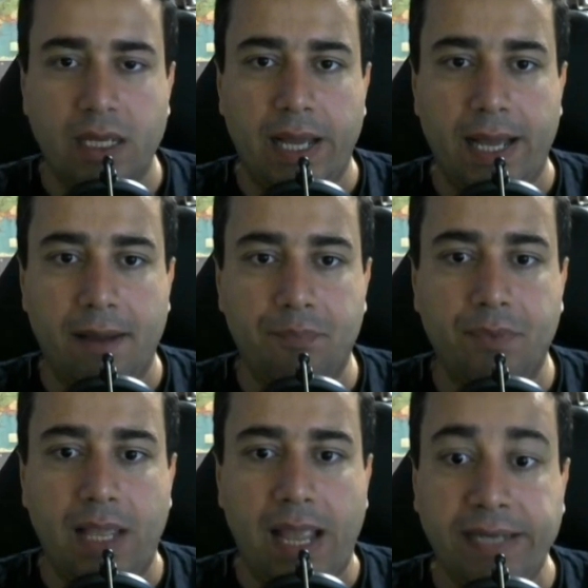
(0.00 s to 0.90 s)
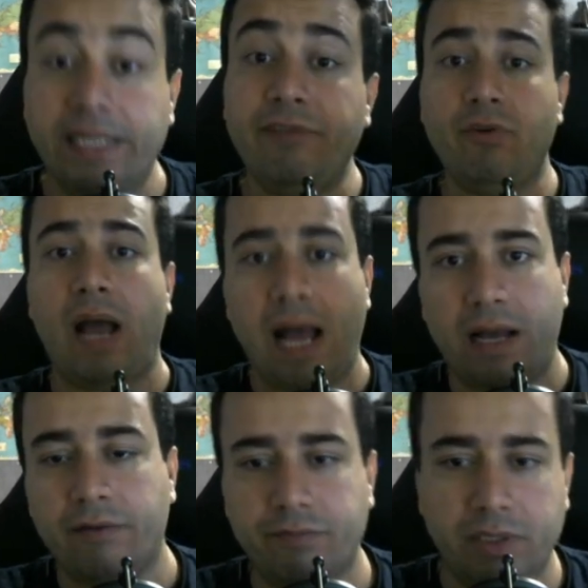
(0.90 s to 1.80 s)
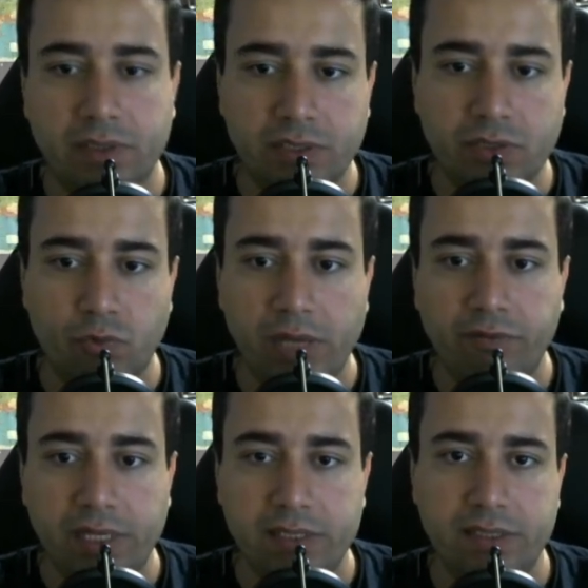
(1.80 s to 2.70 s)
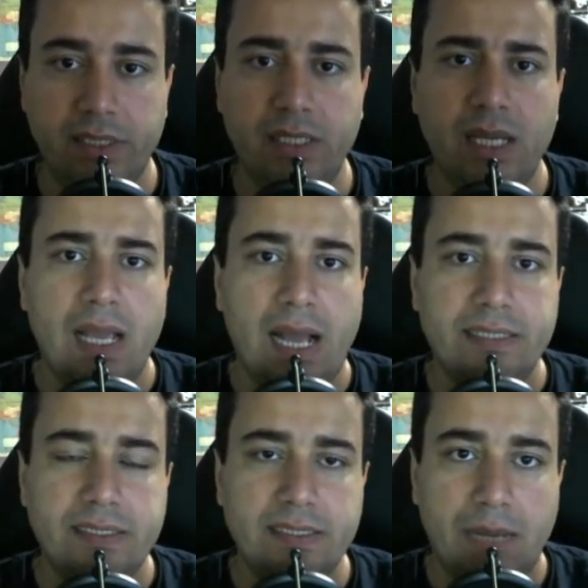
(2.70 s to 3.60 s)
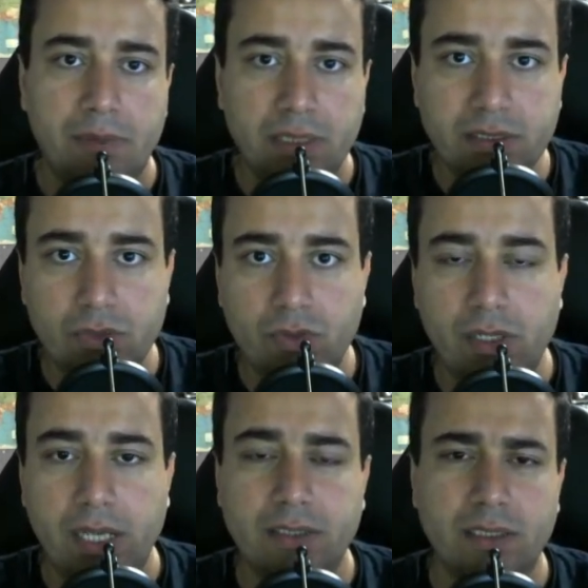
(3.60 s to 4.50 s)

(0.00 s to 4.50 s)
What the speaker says: And if you have, because this real VNC has this ability to connect,